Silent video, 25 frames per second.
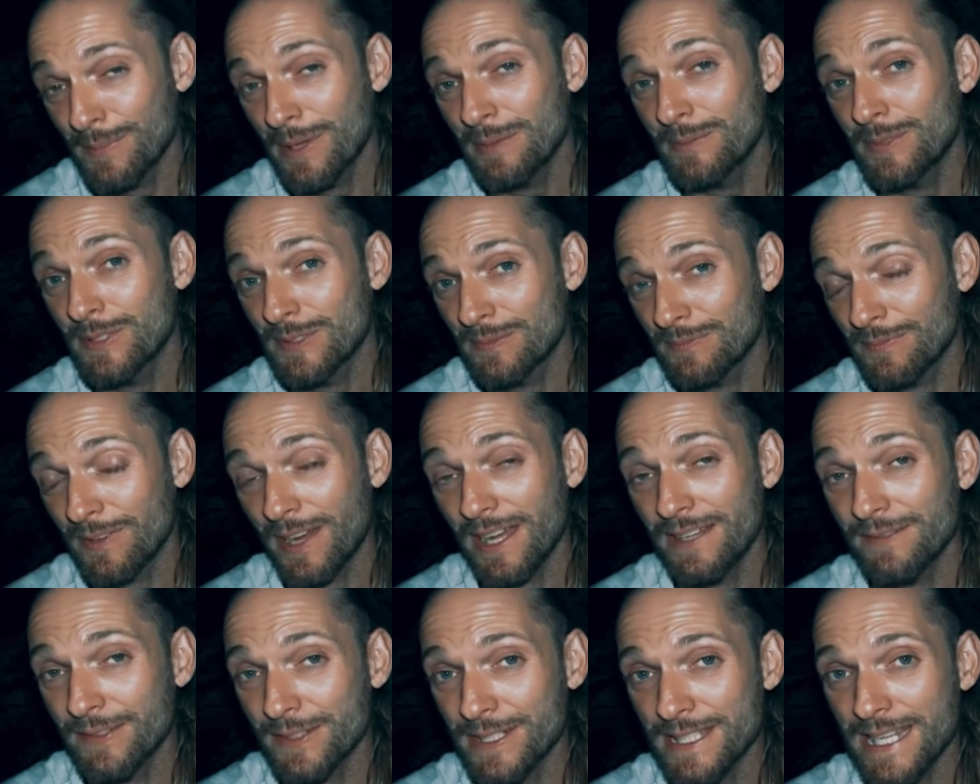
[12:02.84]
maybe
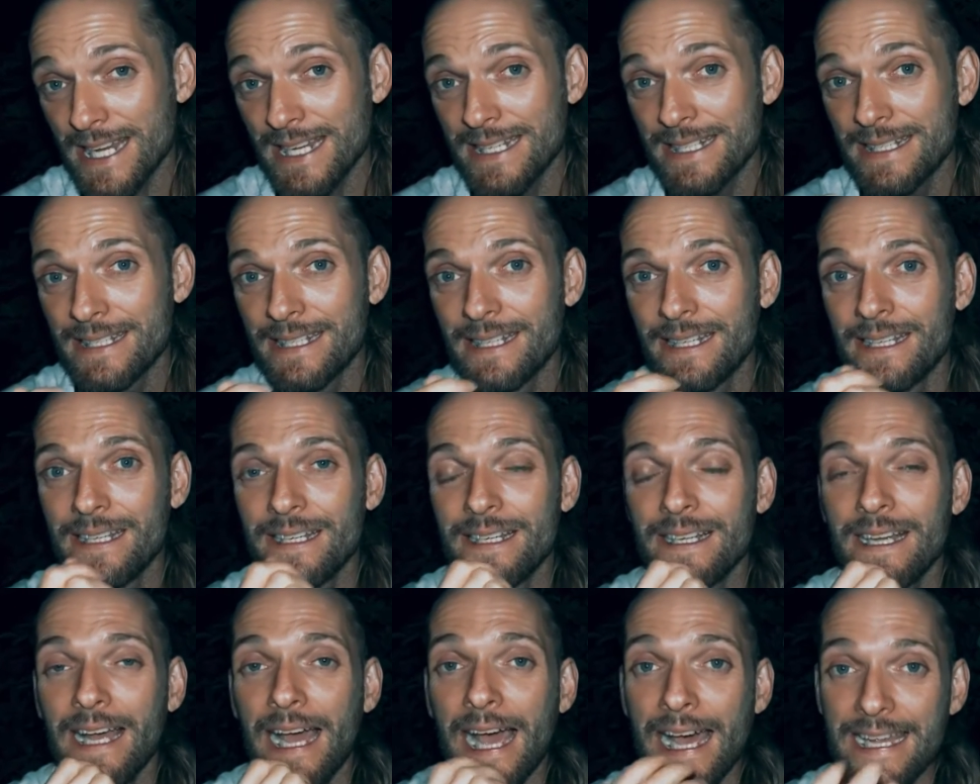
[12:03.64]
5 or 10
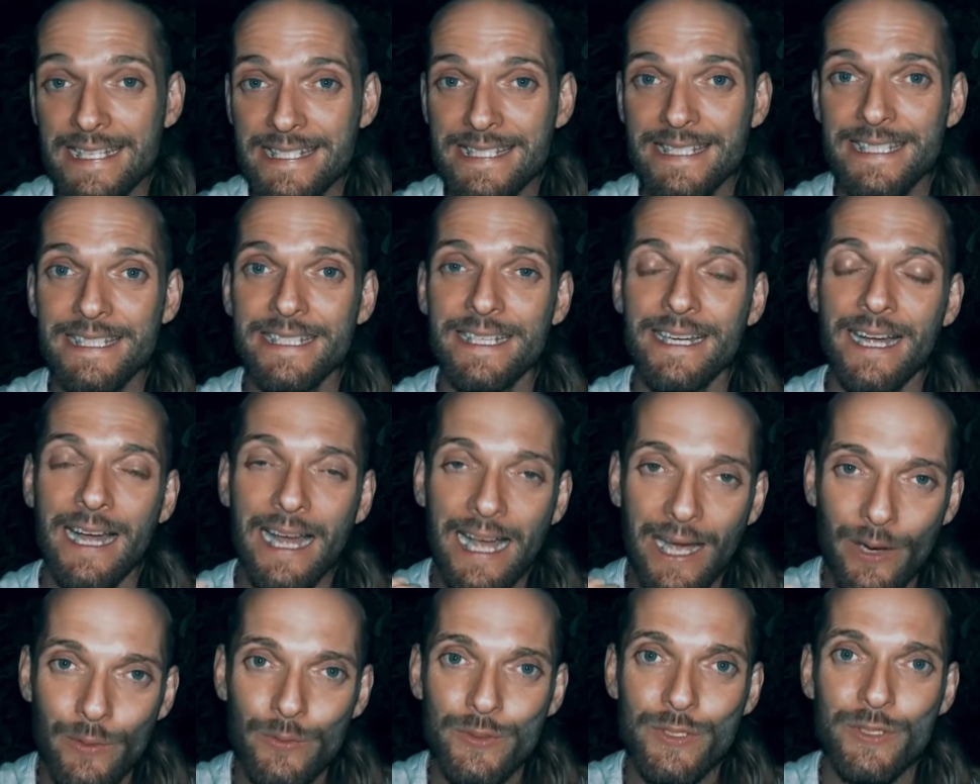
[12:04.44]
asking,
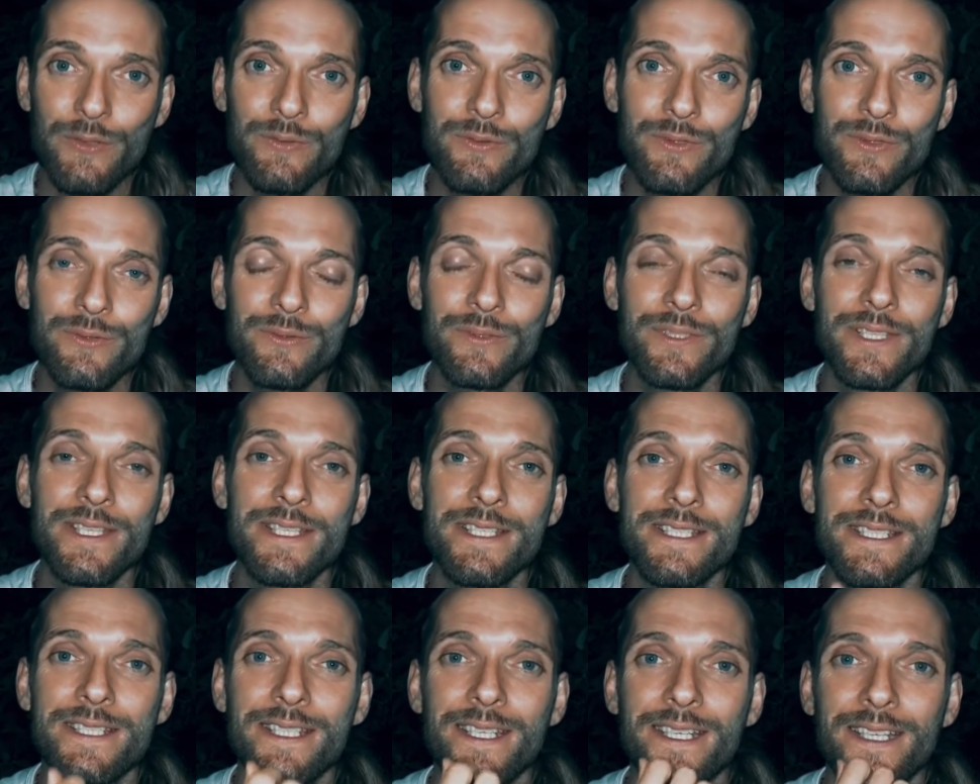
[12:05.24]
how do you do
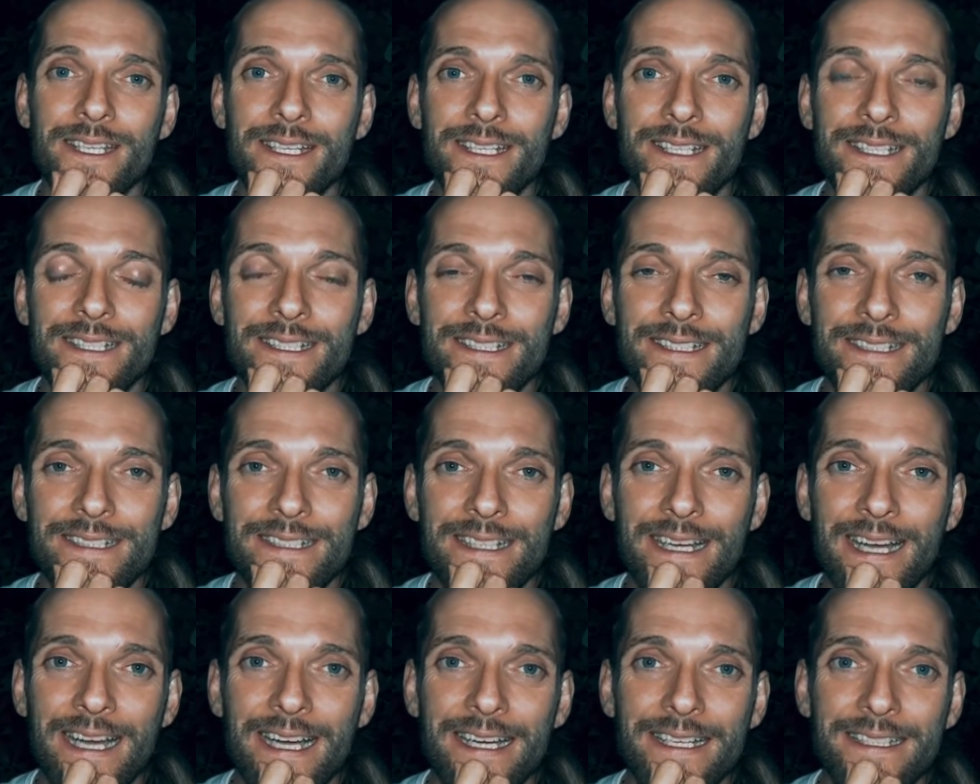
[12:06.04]
this?
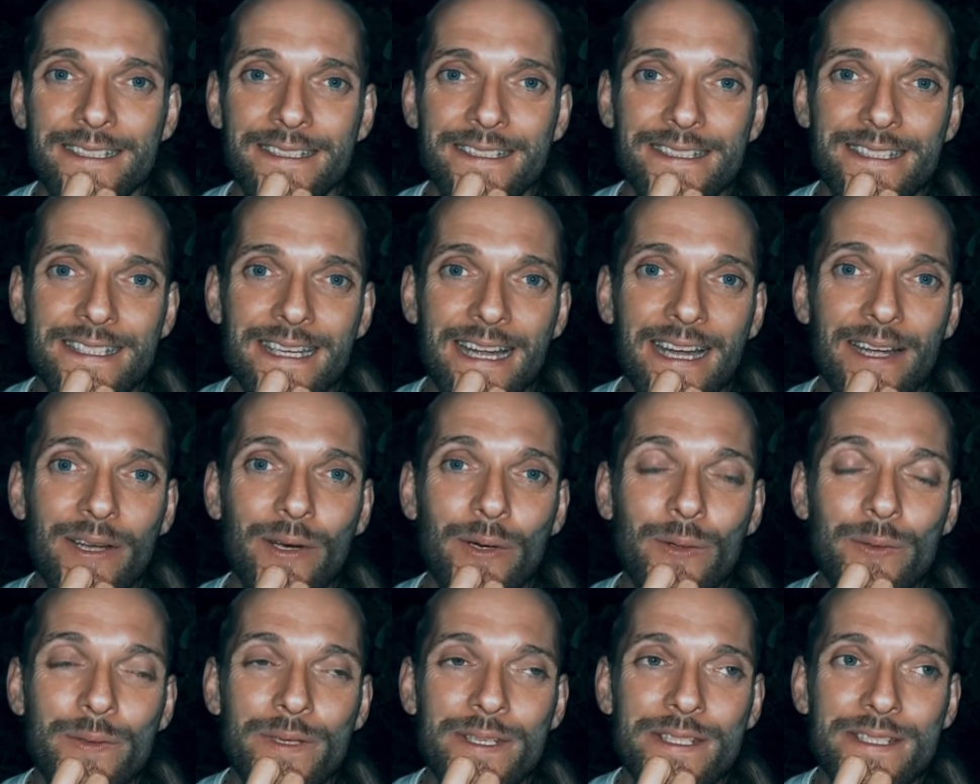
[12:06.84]
And I
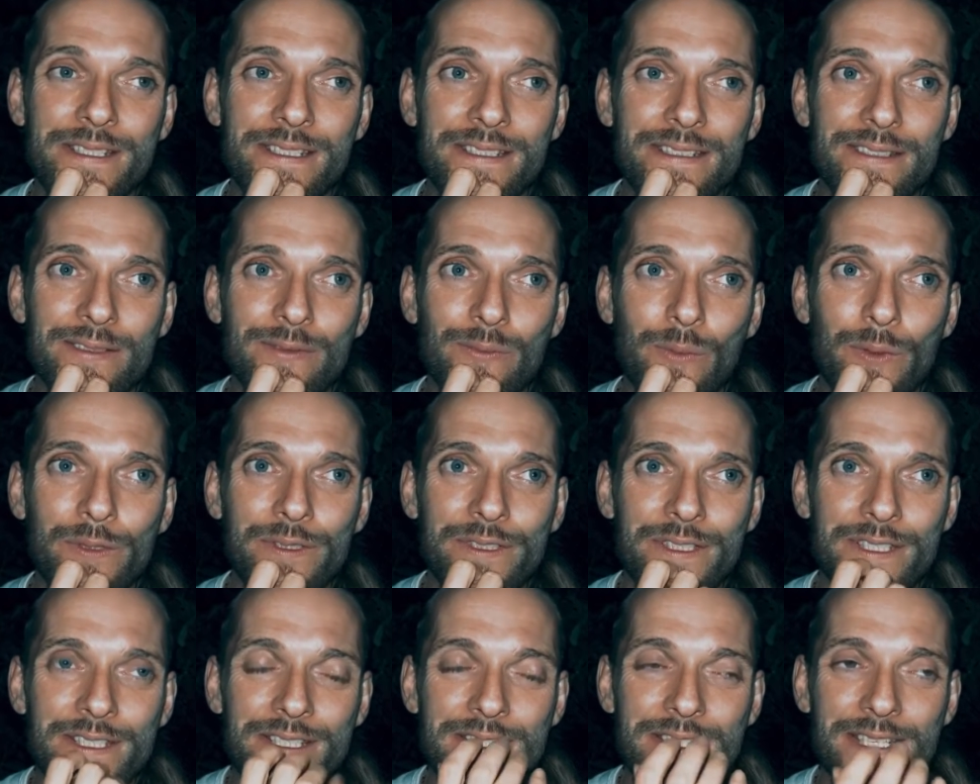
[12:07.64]
always
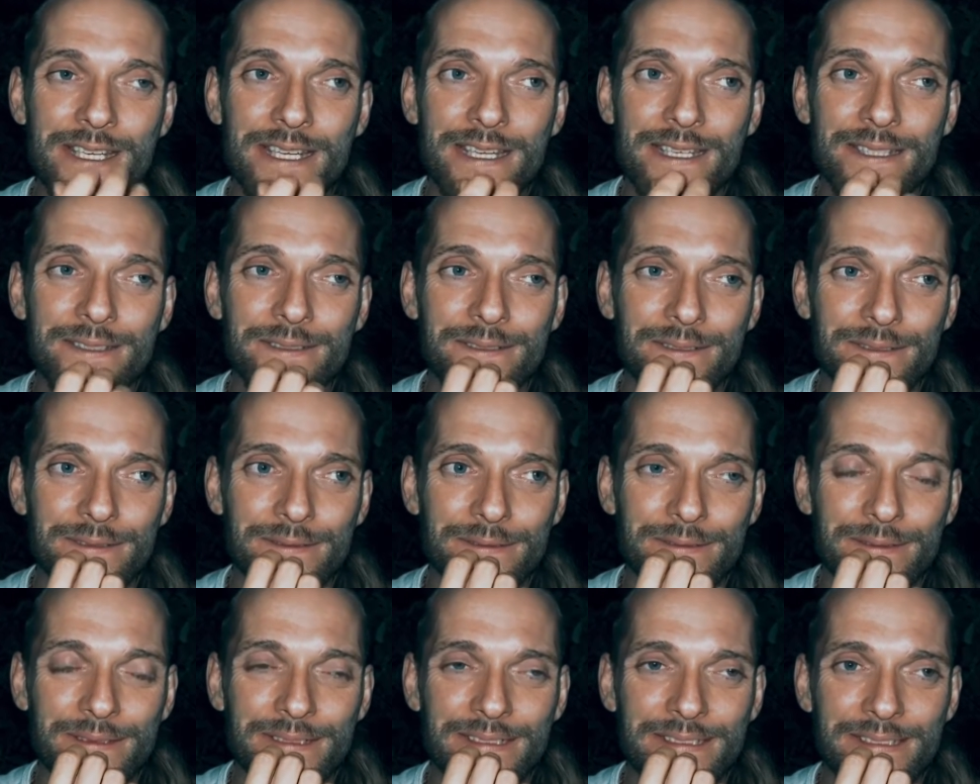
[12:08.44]
want to say,
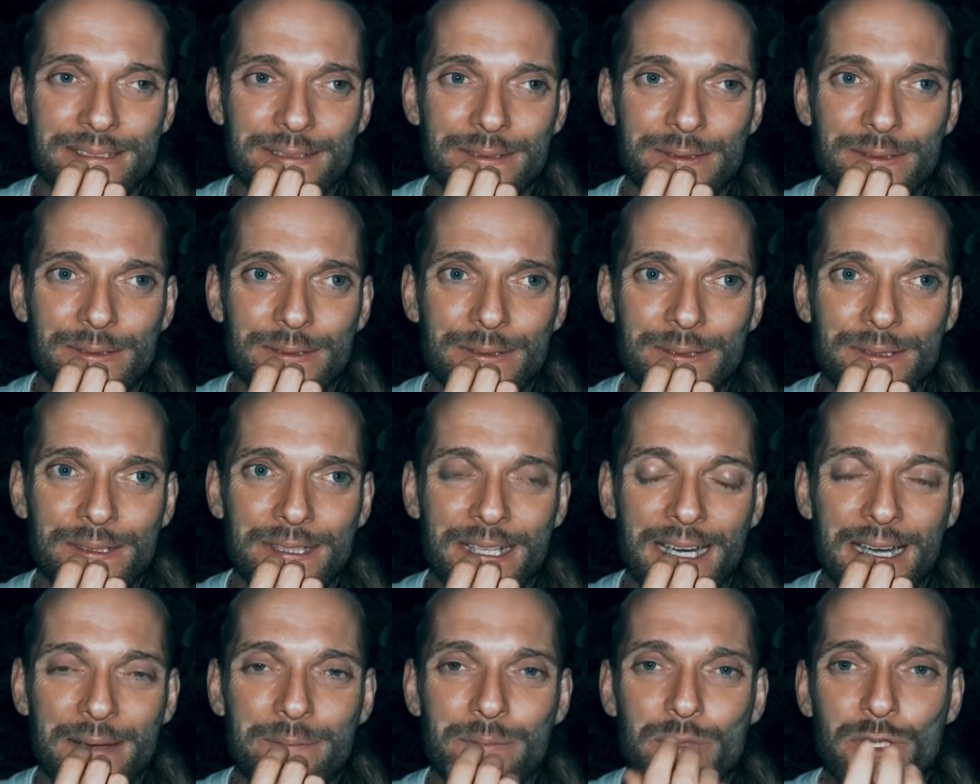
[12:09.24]

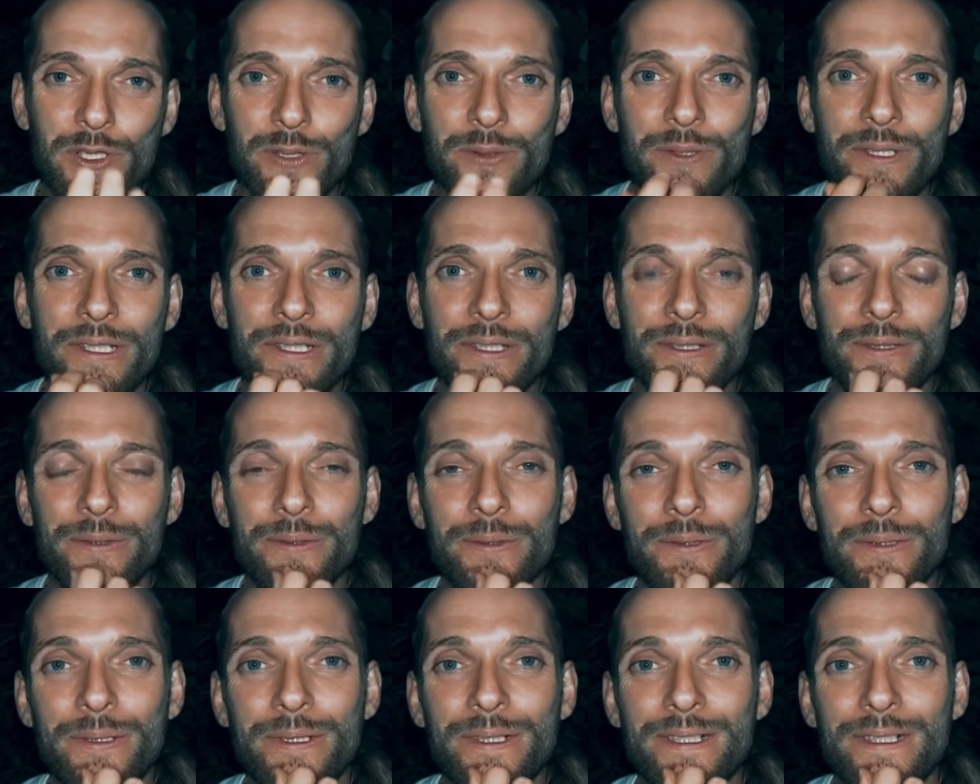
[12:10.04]
I'm showing you.